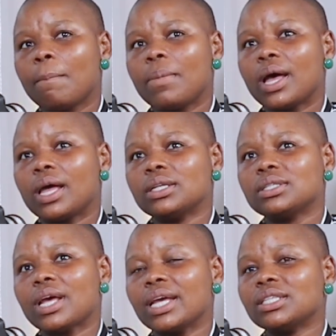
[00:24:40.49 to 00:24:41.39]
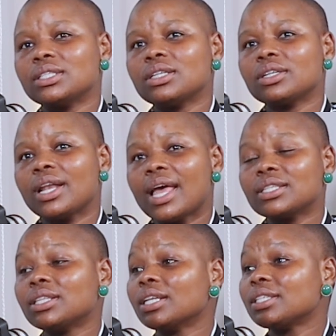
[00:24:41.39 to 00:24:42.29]
But I didn't
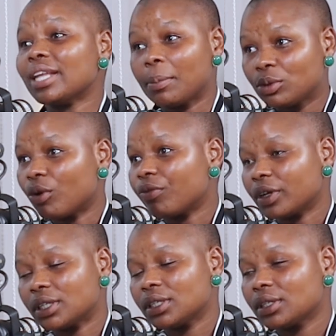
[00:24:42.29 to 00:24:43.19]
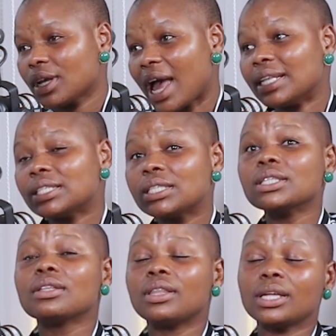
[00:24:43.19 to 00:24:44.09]
realize the depth of it
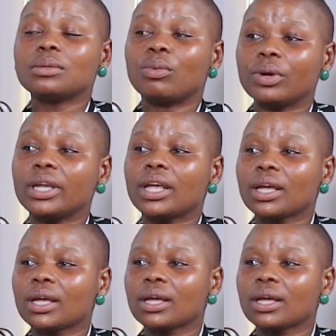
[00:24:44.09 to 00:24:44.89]
until that morning.